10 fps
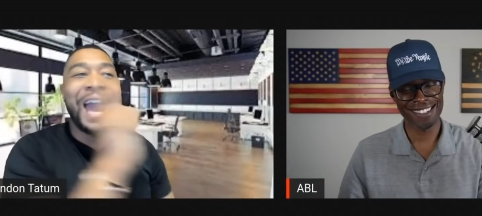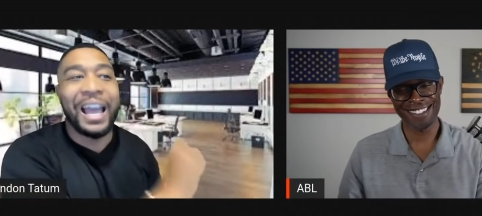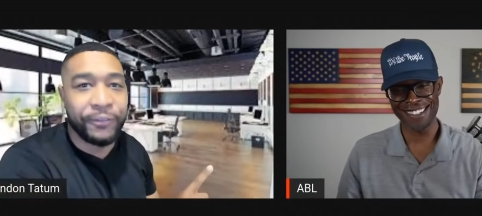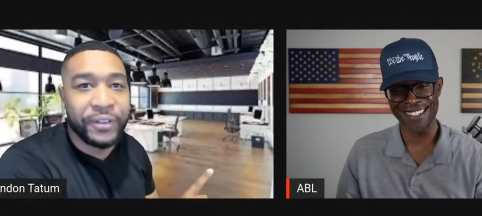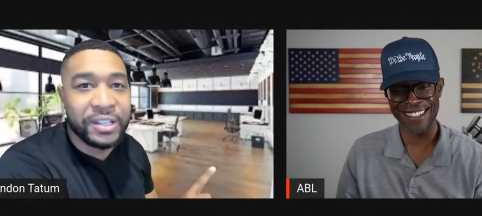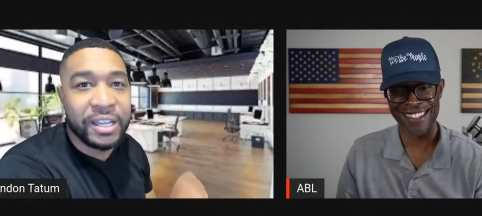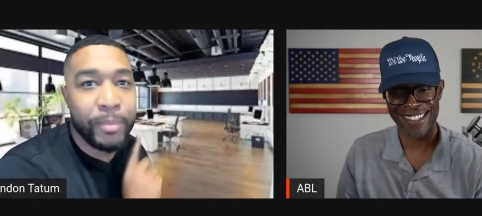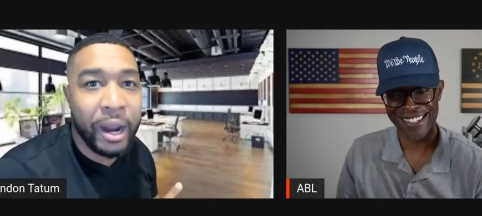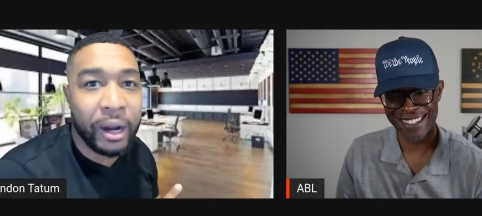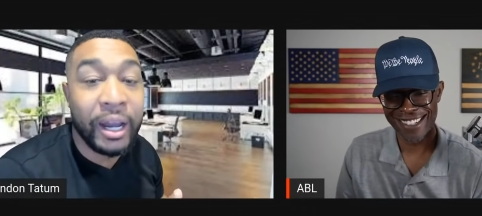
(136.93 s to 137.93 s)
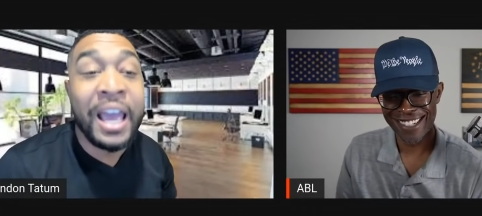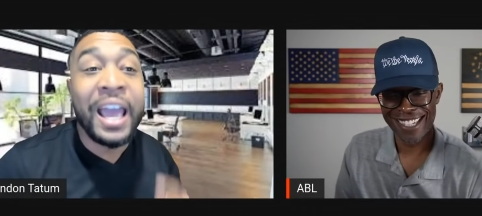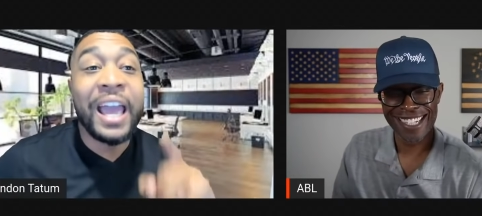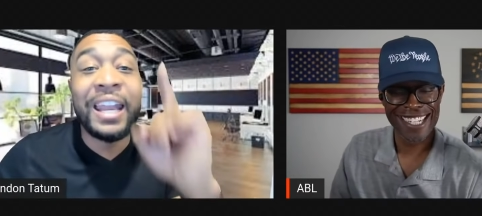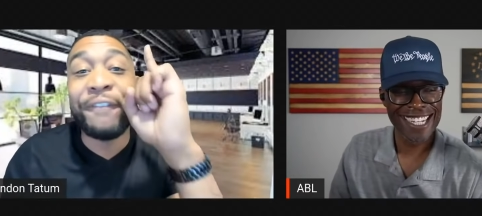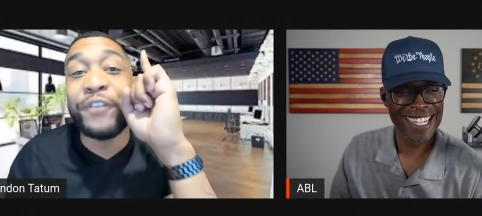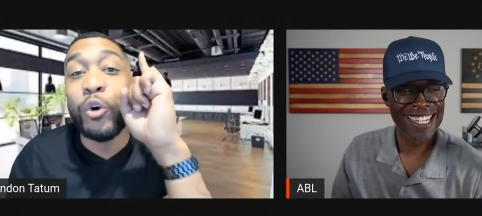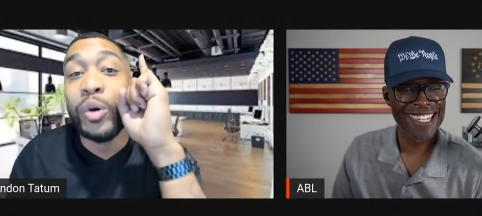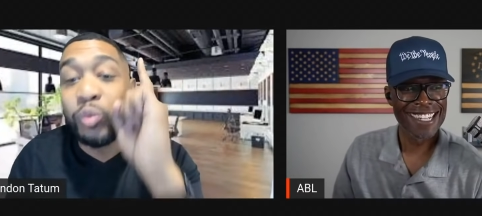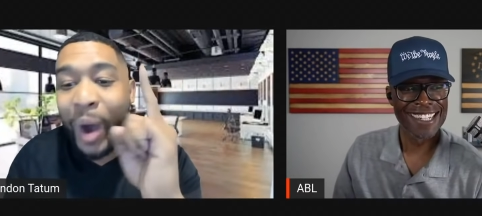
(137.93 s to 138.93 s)
Speaker 1: activist in America. And that
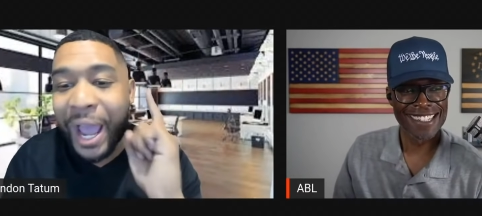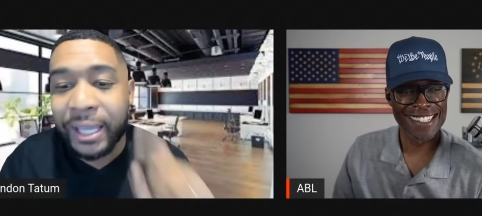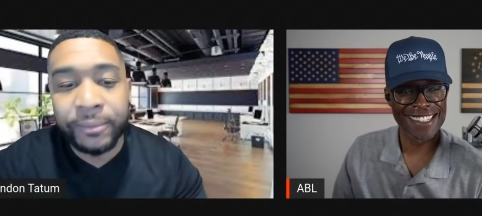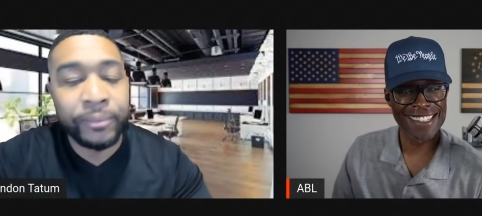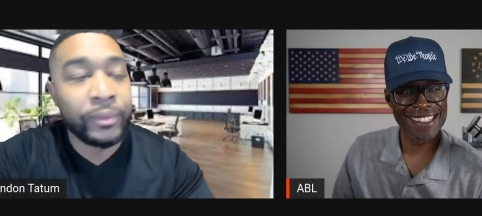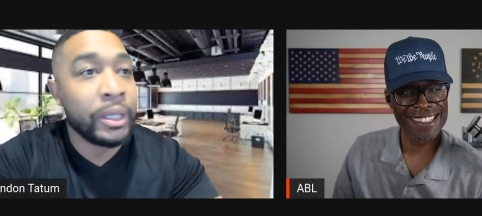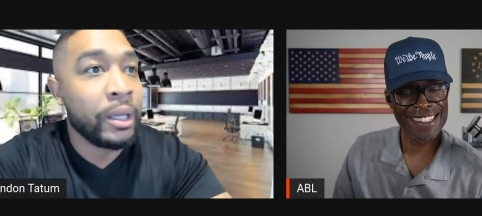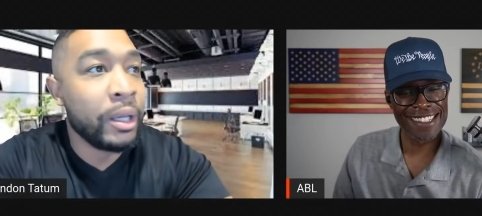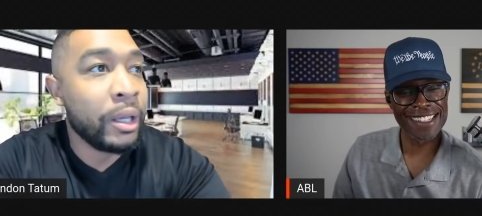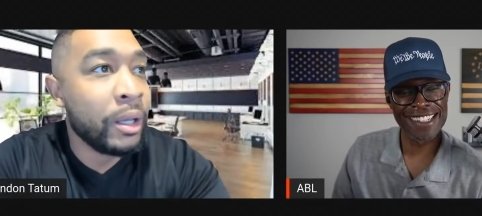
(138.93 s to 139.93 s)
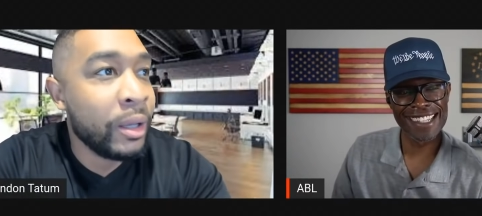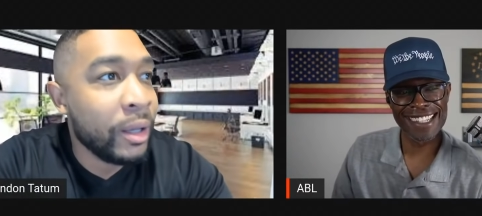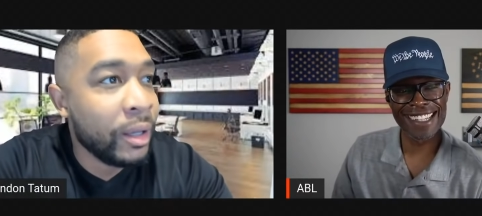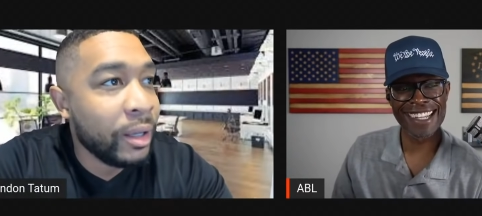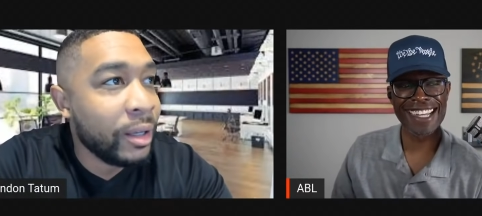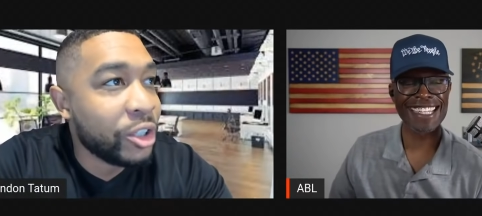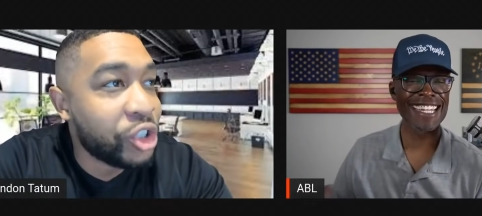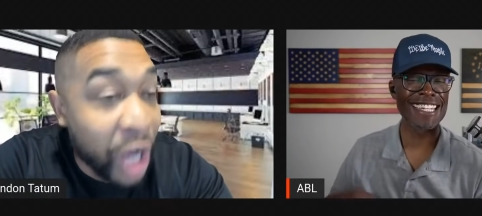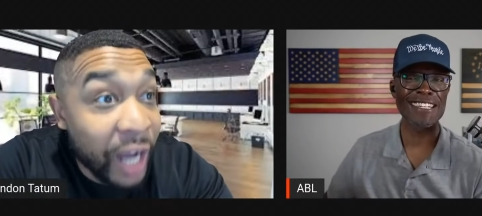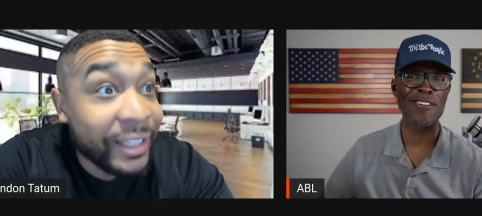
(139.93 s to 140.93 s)
fool is white.
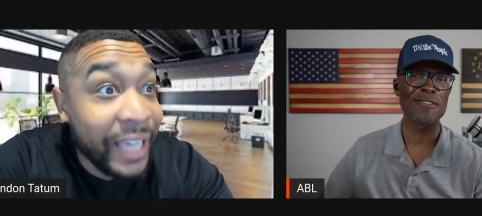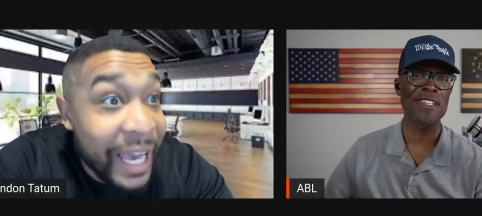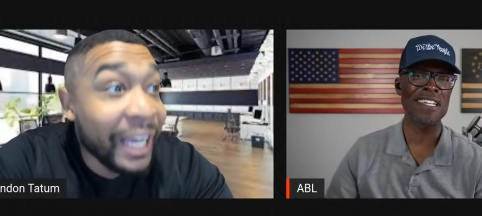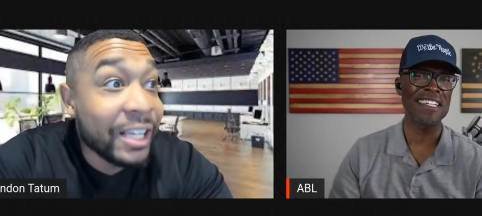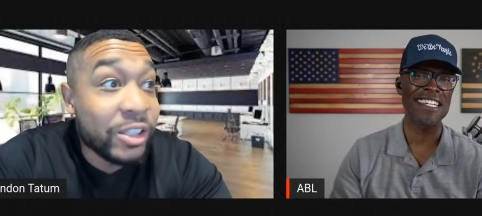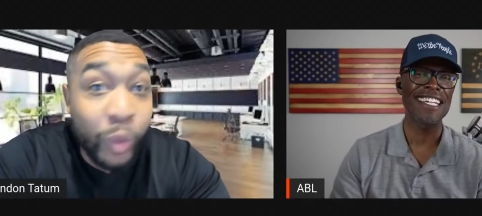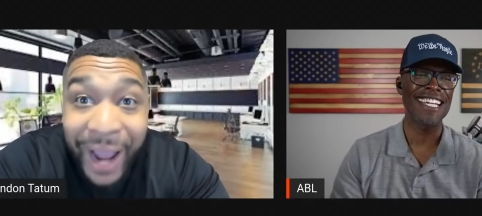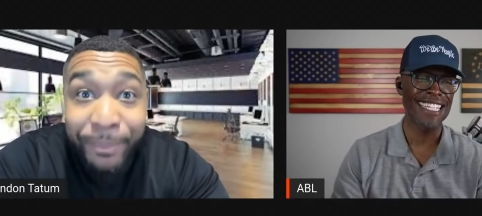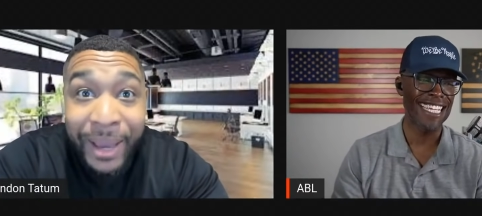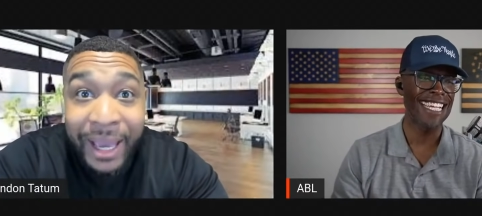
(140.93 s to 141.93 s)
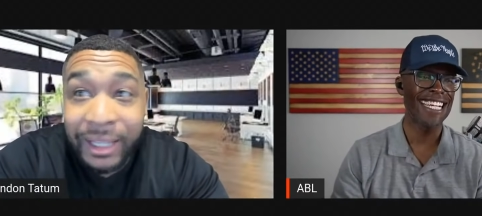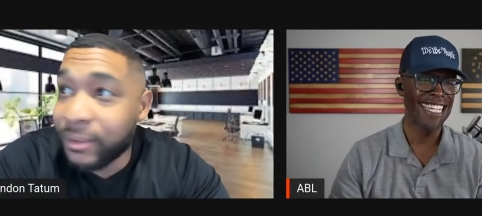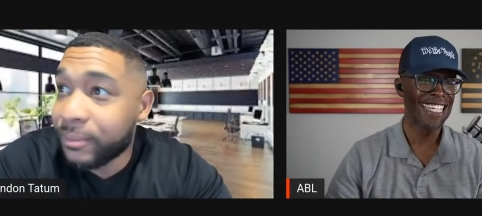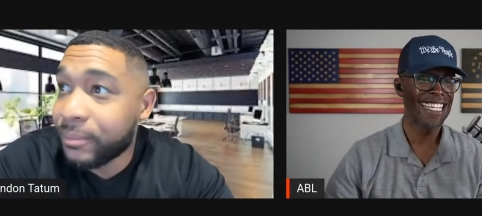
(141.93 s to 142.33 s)
Yeah, Shaun the whole thing is a white man.